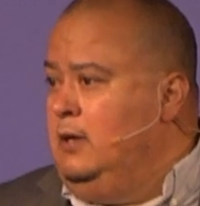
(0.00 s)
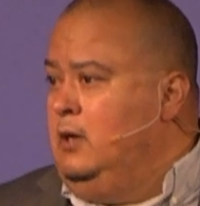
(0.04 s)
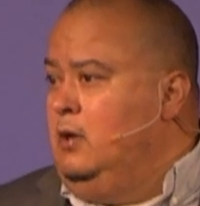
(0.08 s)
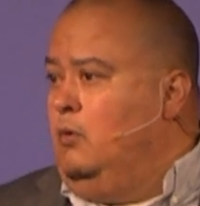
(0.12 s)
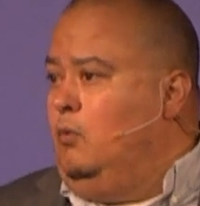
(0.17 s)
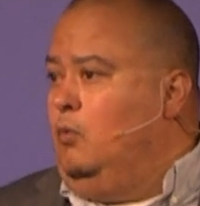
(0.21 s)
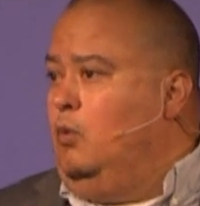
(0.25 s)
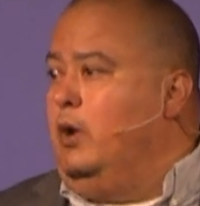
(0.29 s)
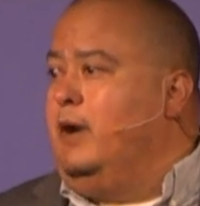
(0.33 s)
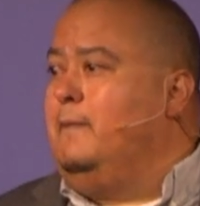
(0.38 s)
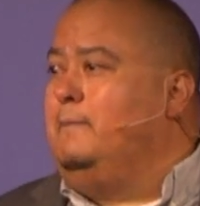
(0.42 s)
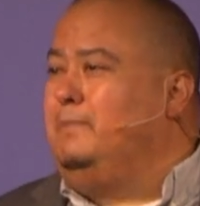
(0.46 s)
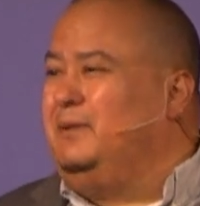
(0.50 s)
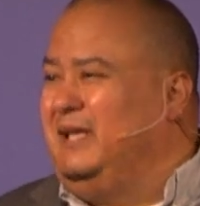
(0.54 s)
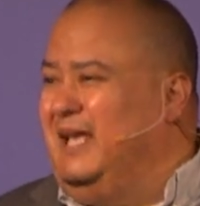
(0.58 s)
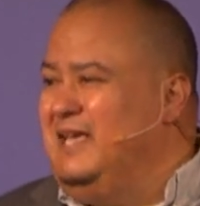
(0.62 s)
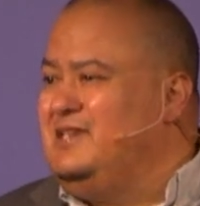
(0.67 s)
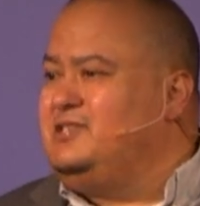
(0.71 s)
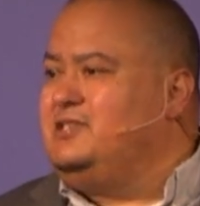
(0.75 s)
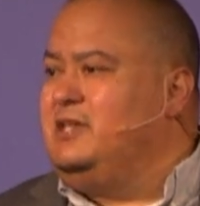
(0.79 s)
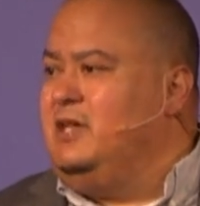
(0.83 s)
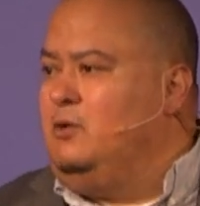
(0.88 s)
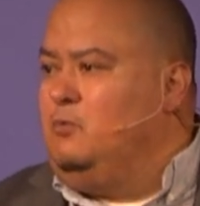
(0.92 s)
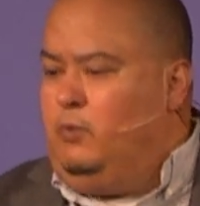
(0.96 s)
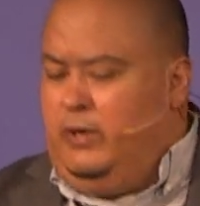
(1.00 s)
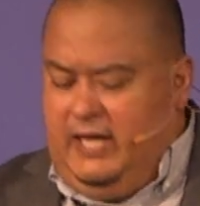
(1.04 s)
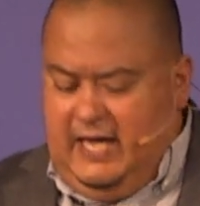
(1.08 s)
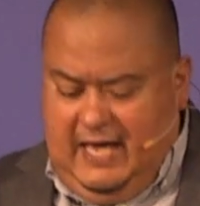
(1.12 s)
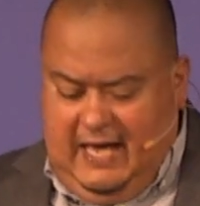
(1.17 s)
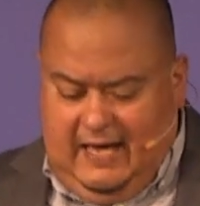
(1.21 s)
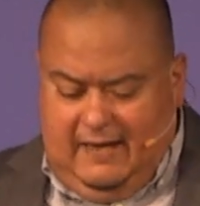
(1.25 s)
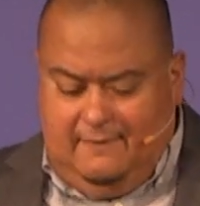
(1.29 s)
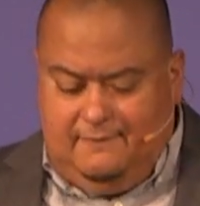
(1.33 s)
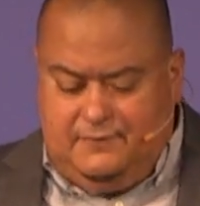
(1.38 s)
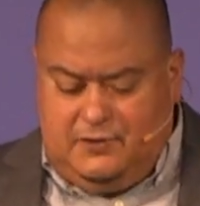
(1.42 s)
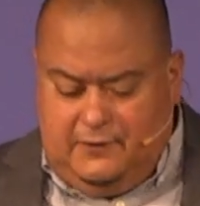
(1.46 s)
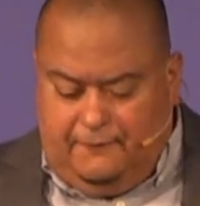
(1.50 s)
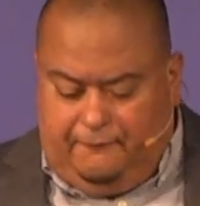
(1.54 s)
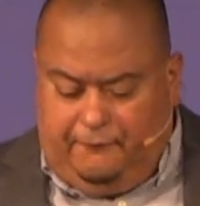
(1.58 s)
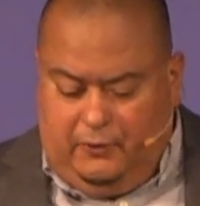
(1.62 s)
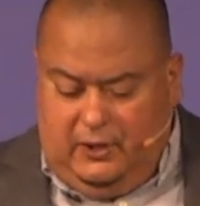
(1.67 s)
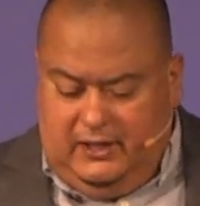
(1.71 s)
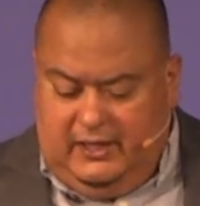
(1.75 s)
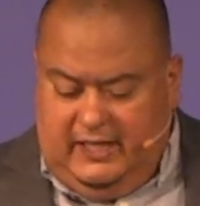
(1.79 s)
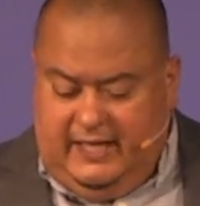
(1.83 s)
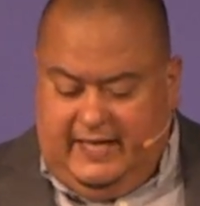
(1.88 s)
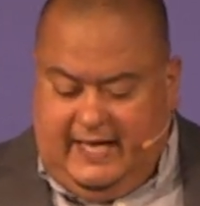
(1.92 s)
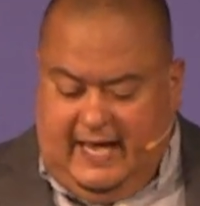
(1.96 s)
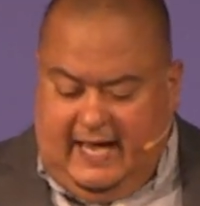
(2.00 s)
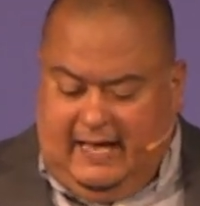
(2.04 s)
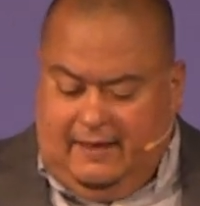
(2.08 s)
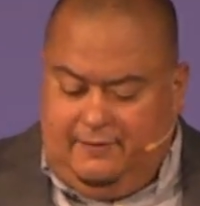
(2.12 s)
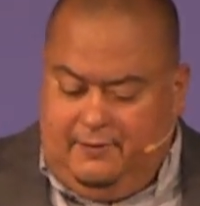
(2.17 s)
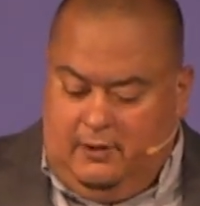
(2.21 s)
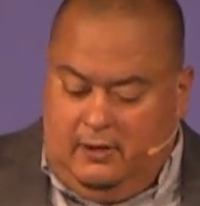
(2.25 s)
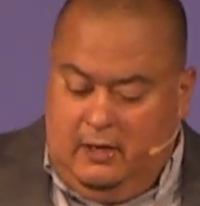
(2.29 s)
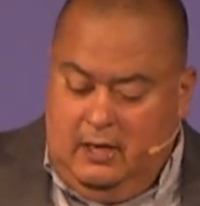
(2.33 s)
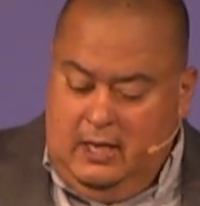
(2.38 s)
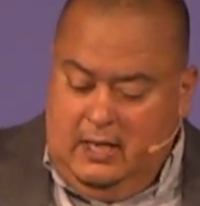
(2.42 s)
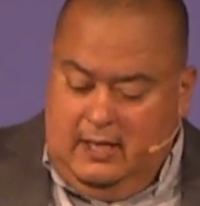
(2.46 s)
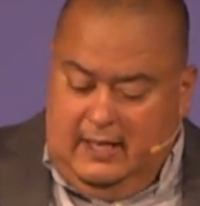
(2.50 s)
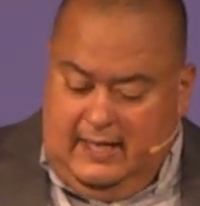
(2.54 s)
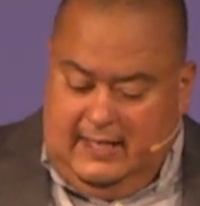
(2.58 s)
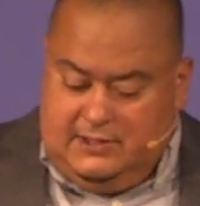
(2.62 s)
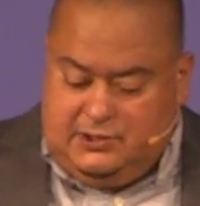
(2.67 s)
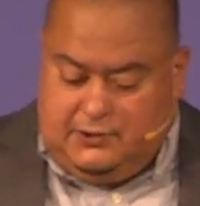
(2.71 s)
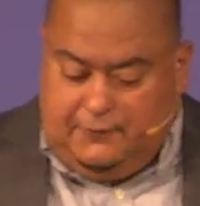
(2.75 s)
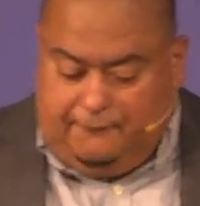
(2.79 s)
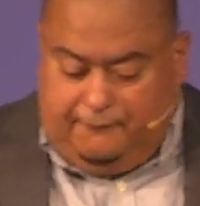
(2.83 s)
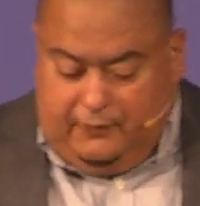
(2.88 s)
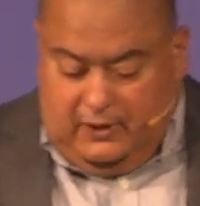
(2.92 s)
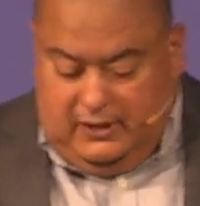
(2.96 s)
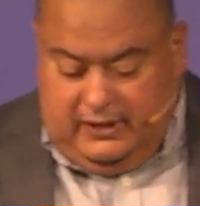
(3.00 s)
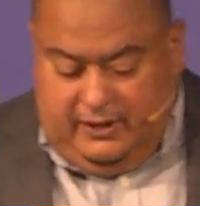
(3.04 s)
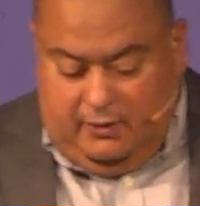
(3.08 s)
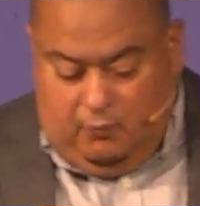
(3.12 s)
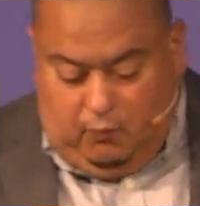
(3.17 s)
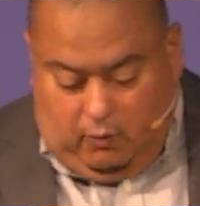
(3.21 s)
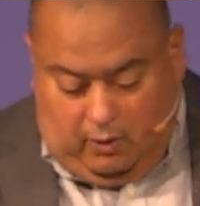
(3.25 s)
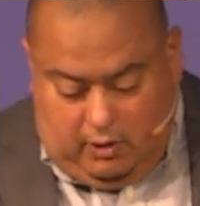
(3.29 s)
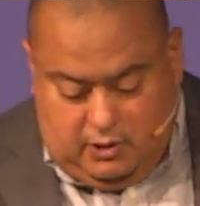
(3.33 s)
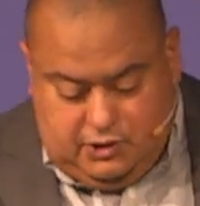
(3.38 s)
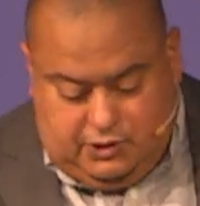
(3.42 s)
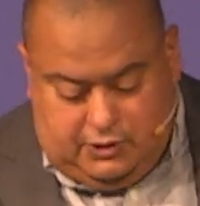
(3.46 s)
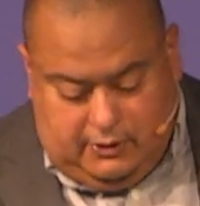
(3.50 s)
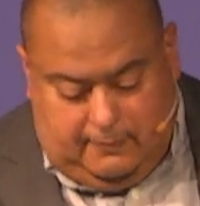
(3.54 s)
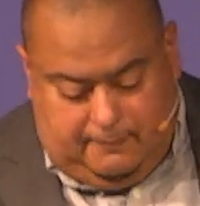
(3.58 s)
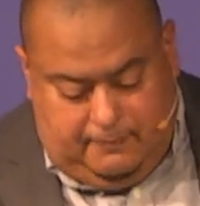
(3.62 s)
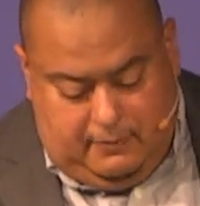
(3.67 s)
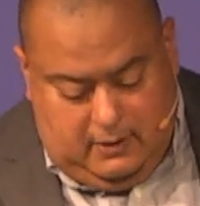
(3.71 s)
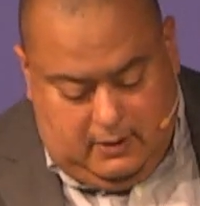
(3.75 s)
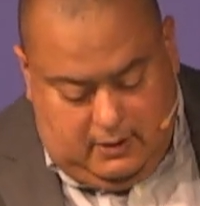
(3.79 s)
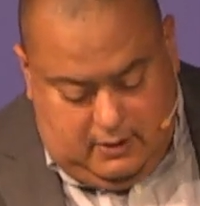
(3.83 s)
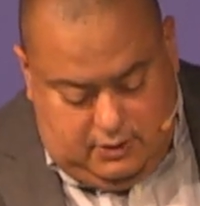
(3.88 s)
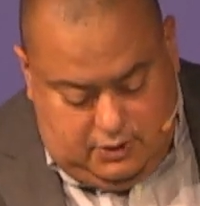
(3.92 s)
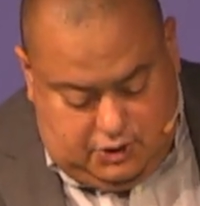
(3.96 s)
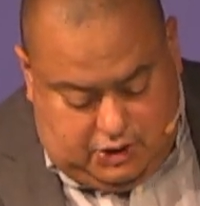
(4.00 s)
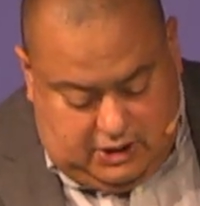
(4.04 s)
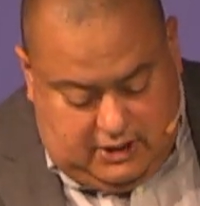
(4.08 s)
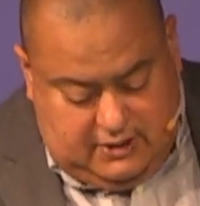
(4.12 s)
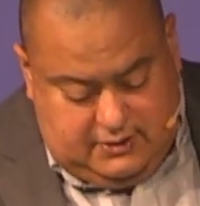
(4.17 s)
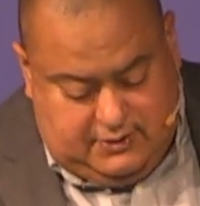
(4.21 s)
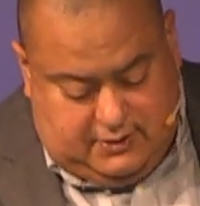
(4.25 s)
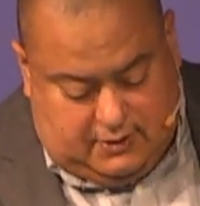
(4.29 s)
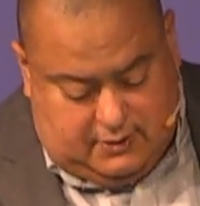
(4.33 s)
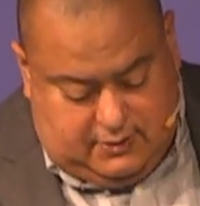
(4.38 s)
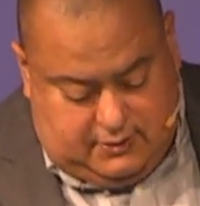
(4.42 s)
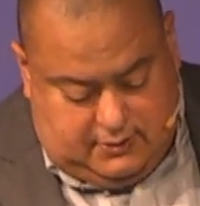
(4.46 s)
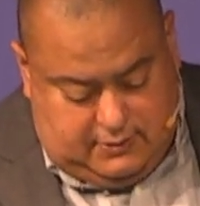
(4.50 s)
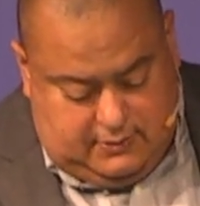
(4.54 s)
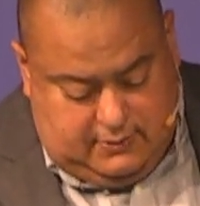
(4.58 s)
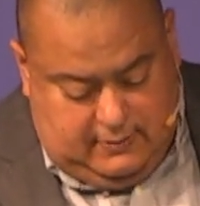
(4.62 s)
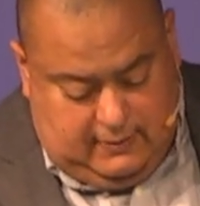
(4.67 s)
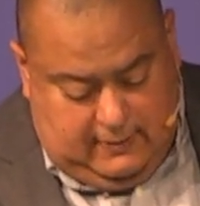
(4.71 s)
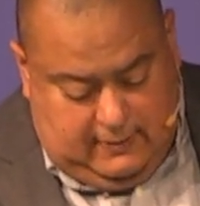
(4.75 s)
What a blessing we have to freely gather and to freely worship Jesus.